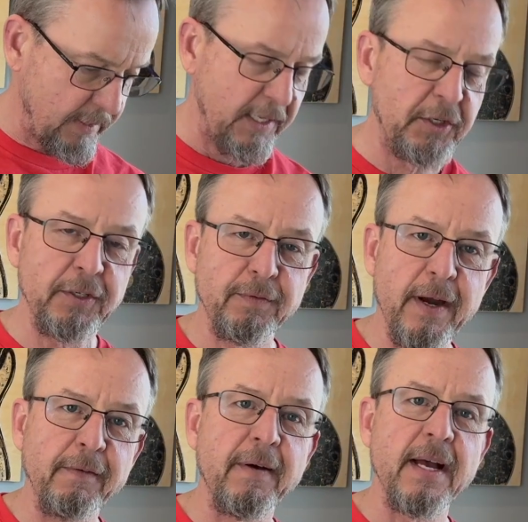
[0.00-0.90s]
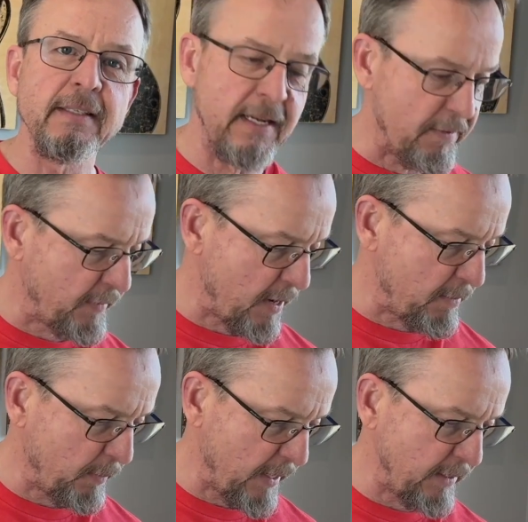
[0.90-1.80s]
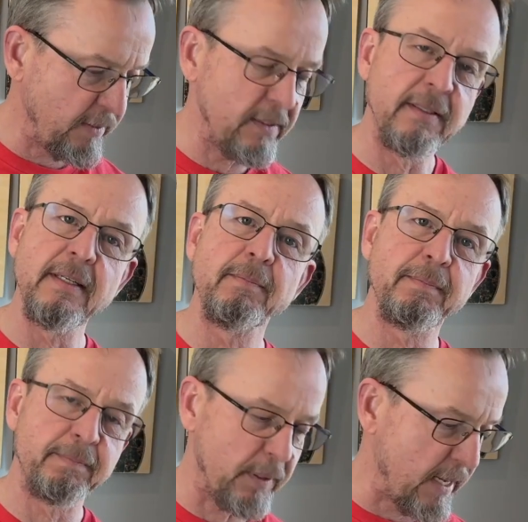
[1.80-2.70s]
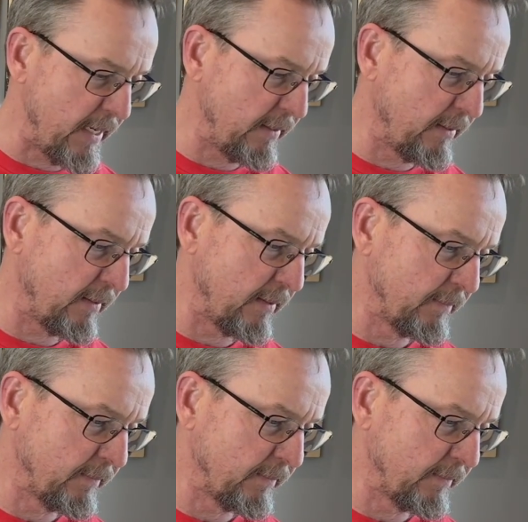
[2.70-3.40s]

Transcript: it just verifies that I've cut my places in place,